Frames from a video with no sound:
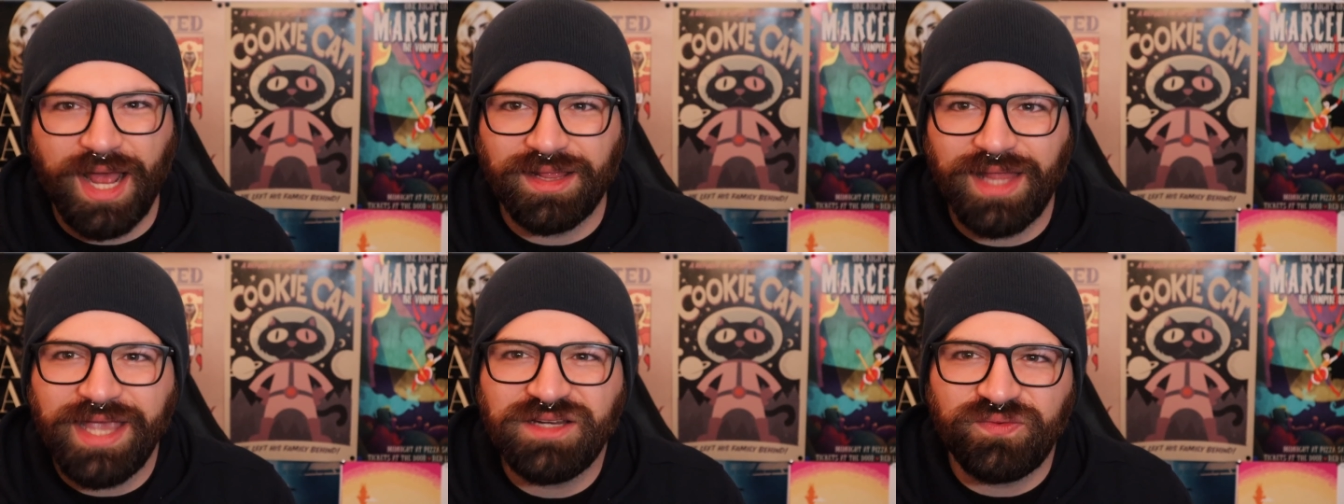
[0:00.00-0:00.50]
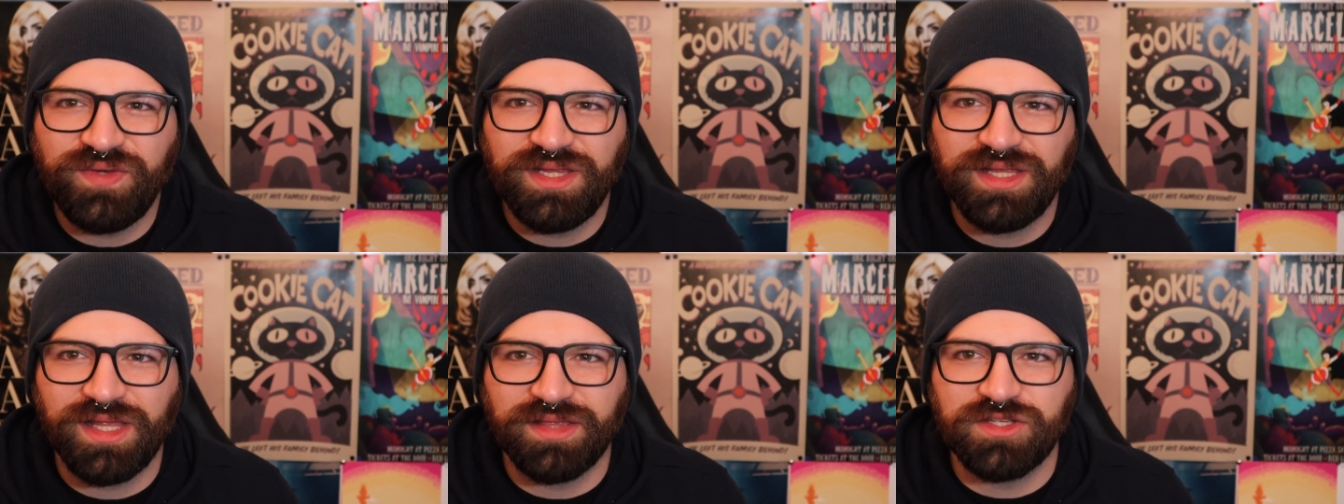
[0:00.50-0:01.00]
I liked
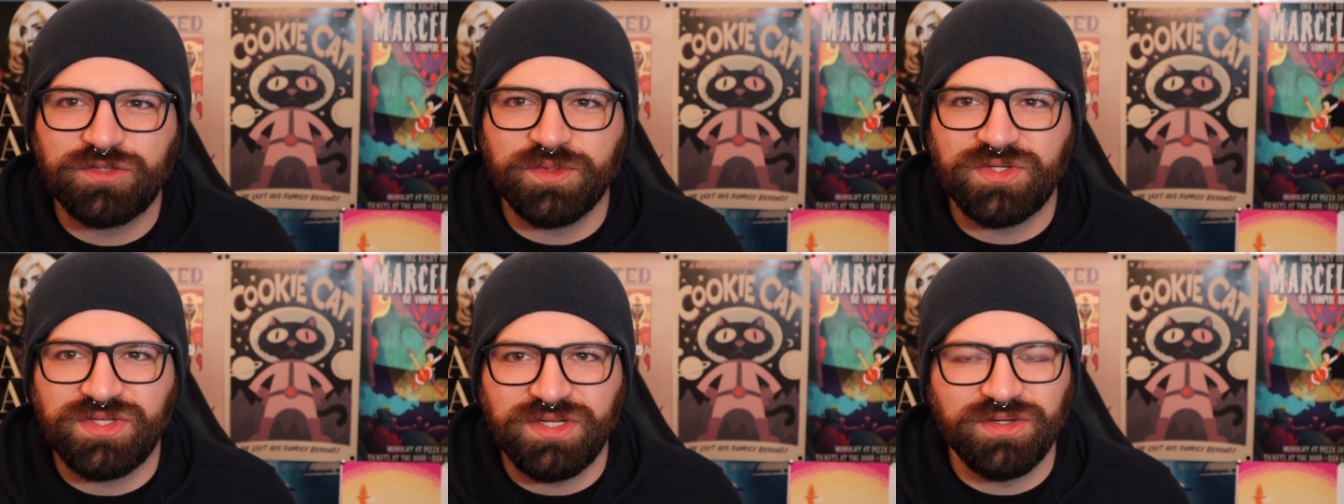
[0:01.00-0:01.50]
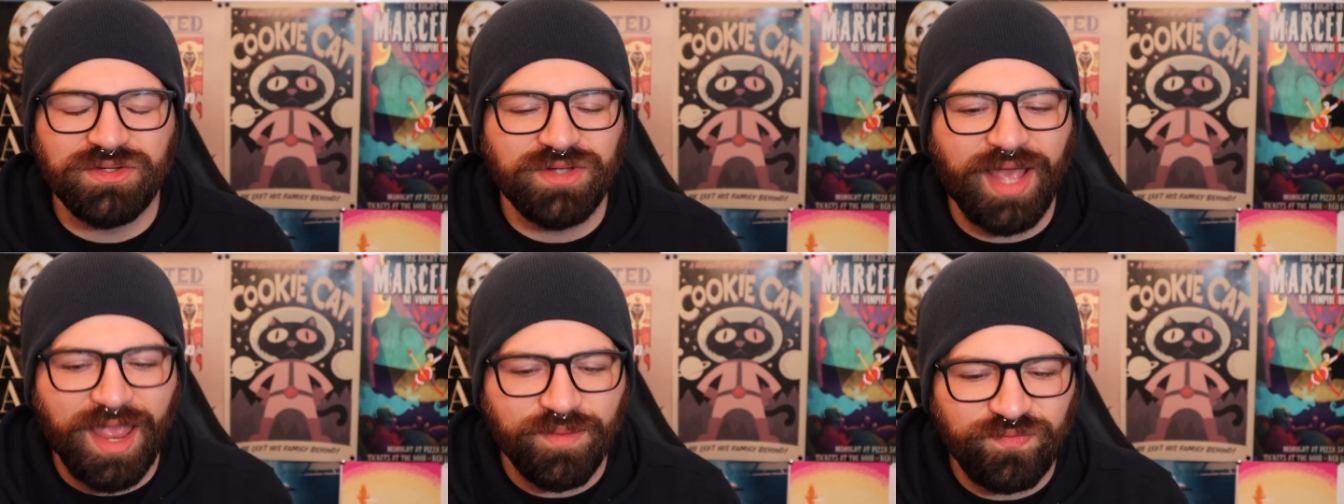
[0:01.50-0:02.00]
feeling like this was
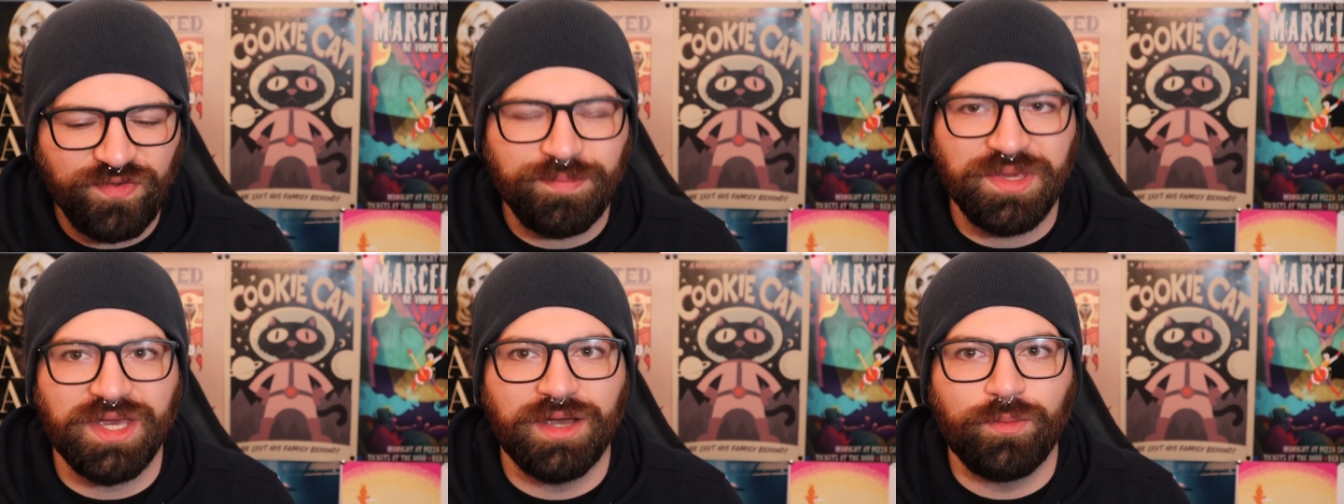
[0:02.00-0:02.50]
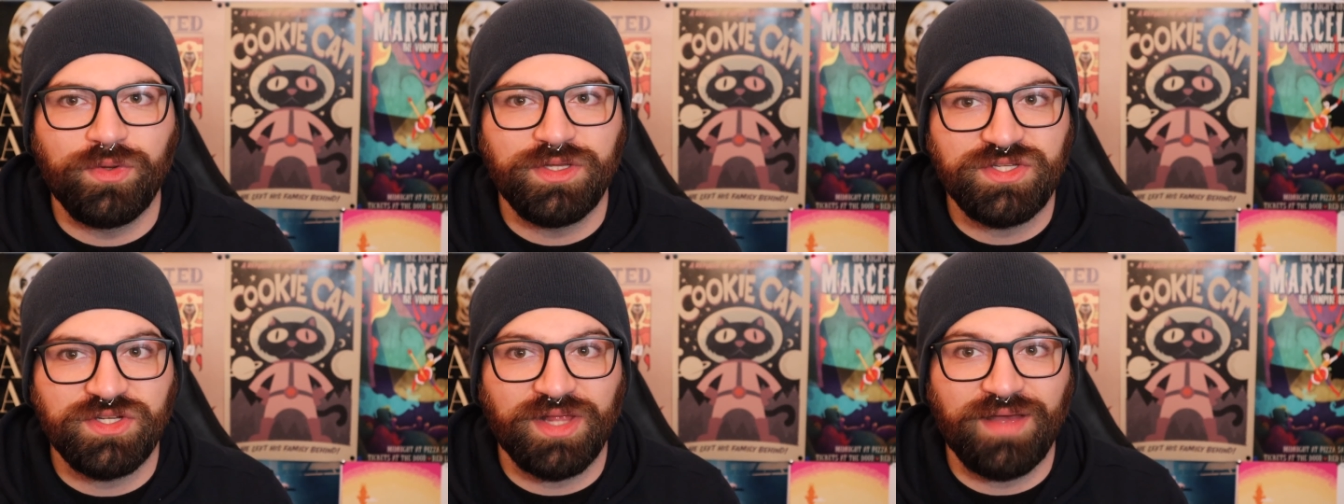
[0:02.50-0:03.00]
still Amphibia. We
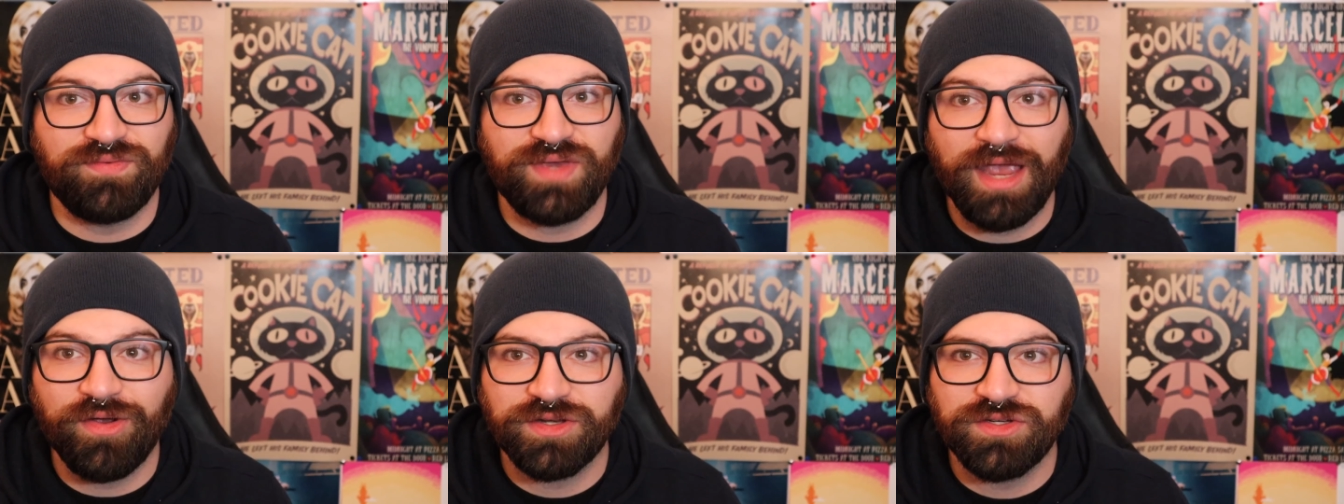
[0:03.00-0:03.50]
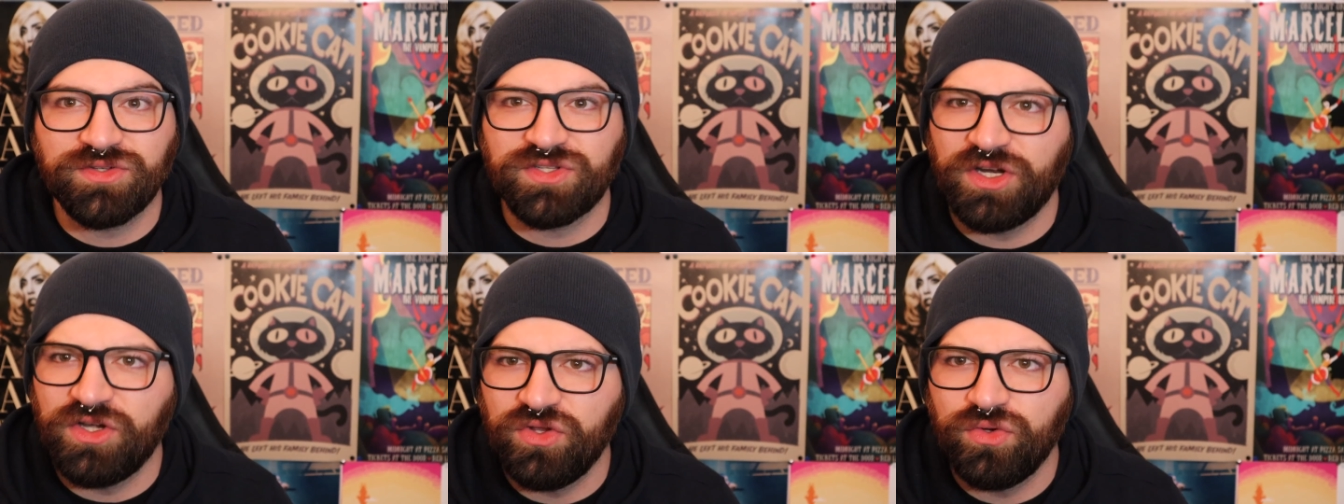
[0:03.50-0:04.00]
still have characters
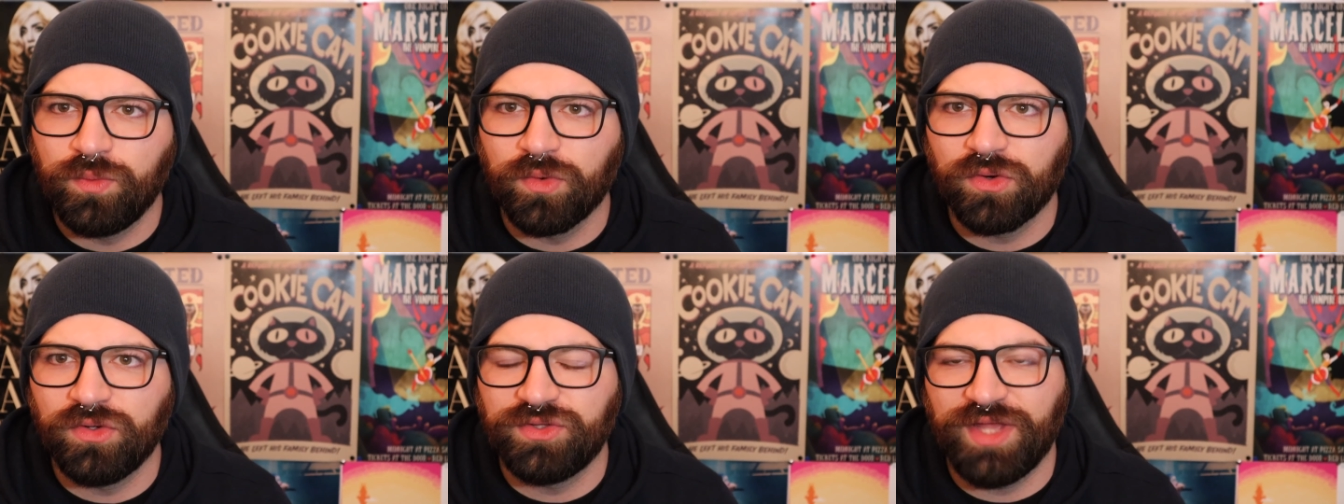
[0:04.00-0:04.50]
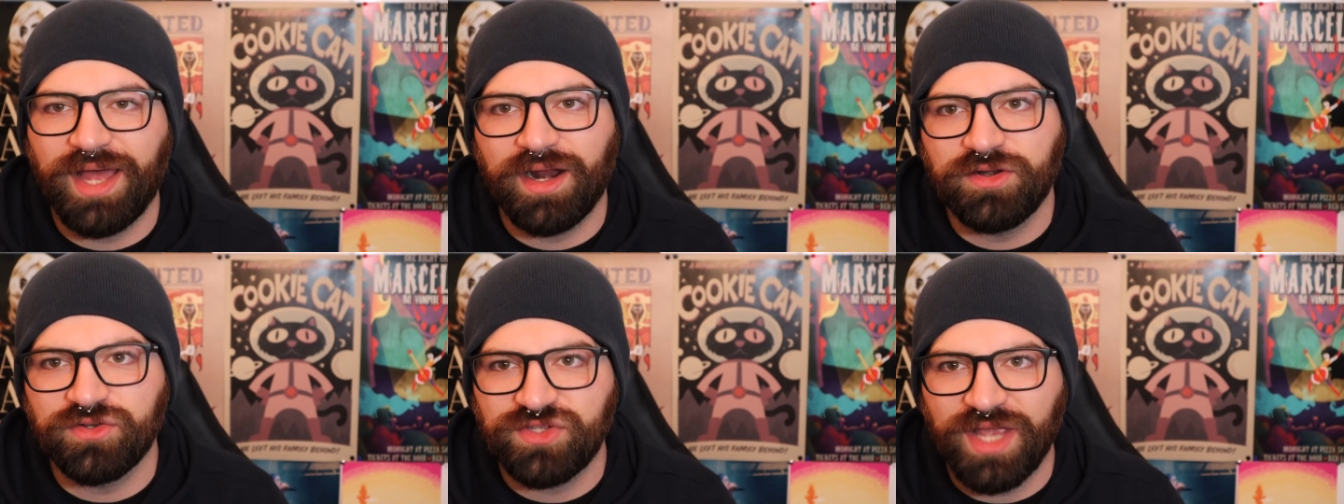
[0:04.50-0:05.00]
in a new world, not
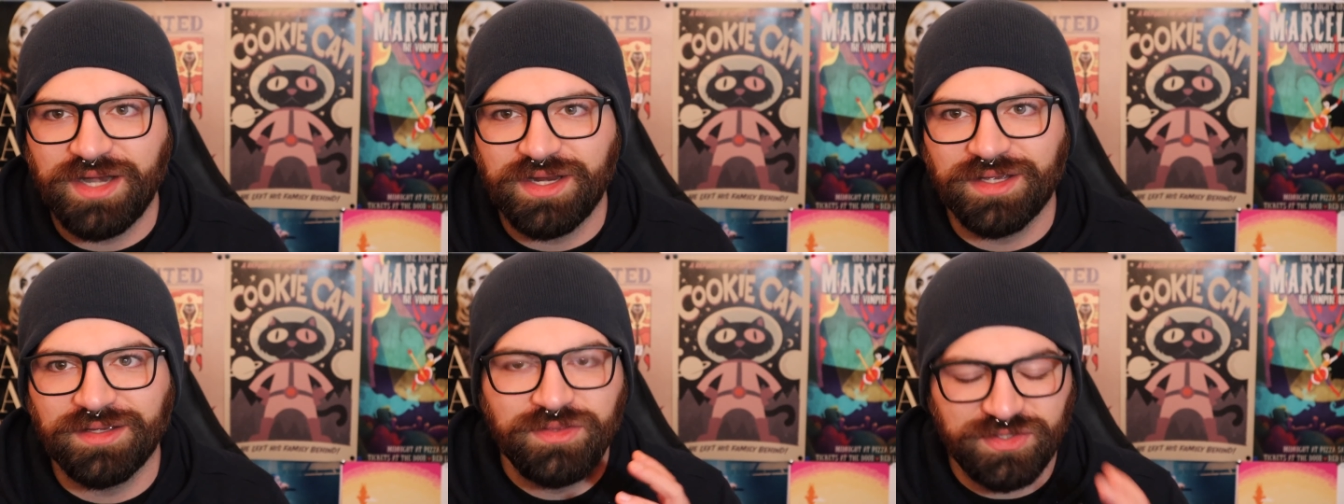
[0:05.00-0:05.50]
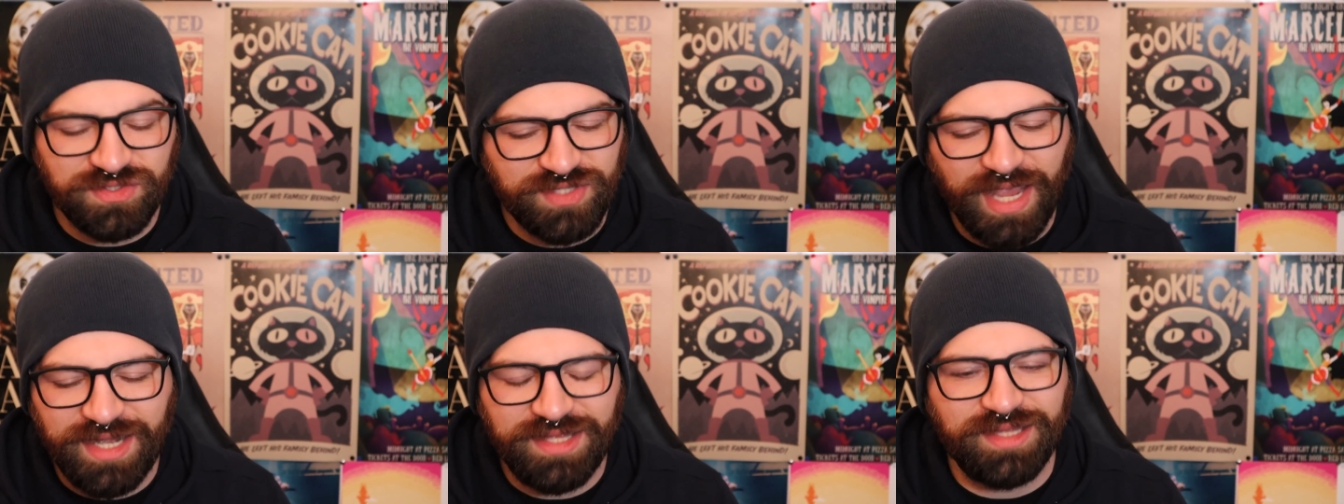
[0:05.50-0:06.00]
understanding the
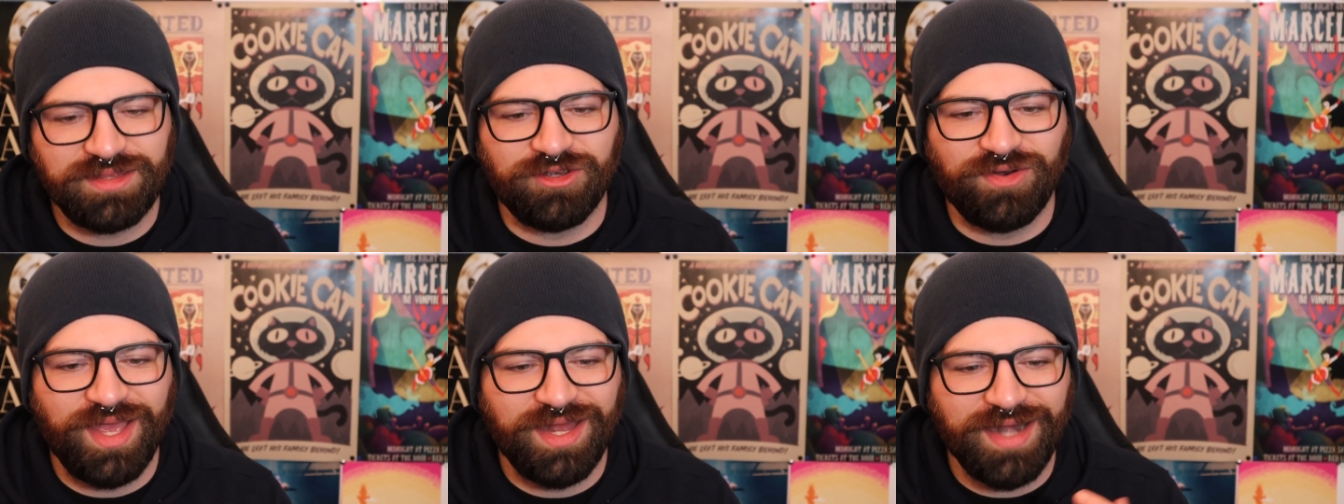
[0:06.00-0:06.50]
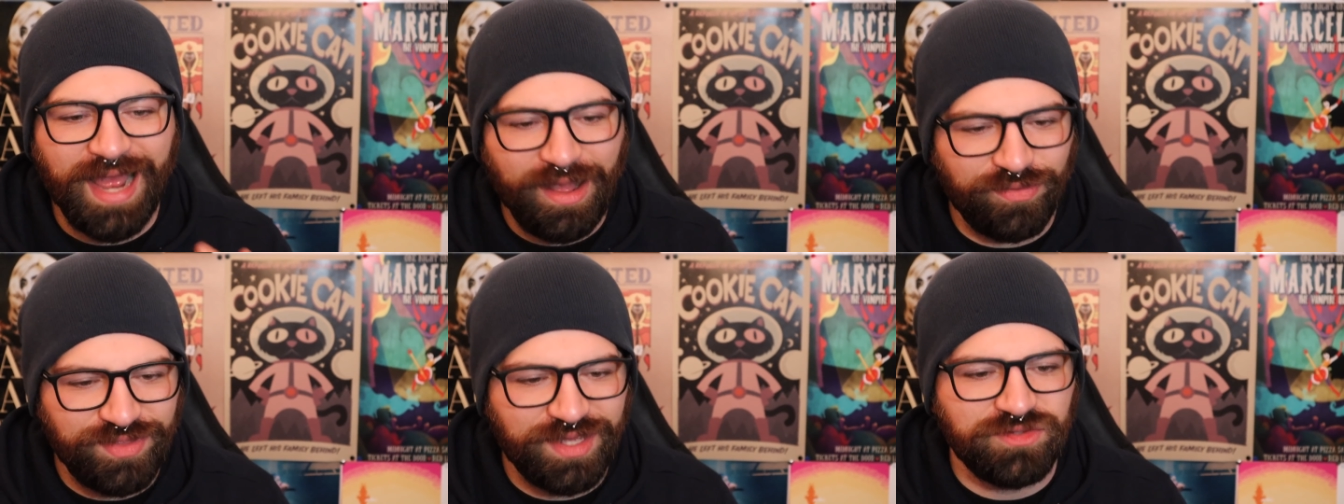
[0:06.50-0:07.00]
society that they're in,
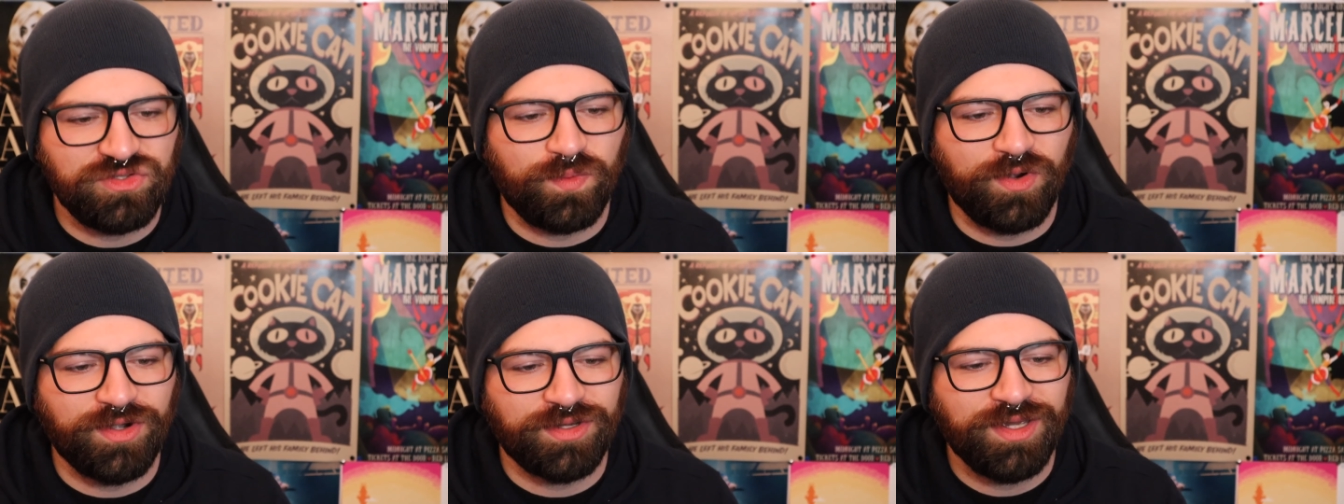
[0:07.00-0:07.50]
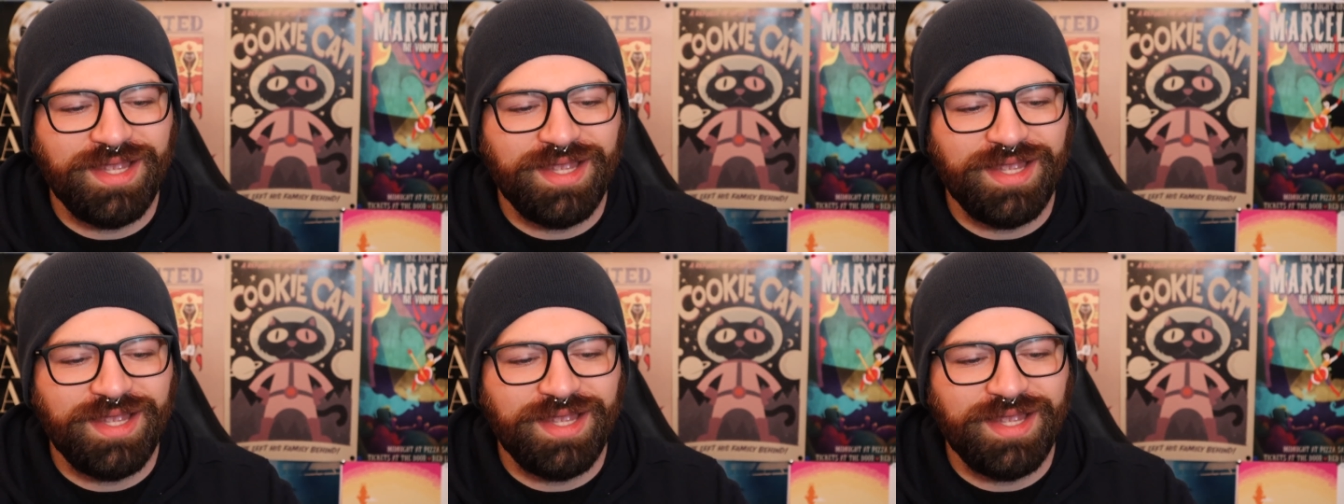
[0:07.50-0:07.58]
how things work.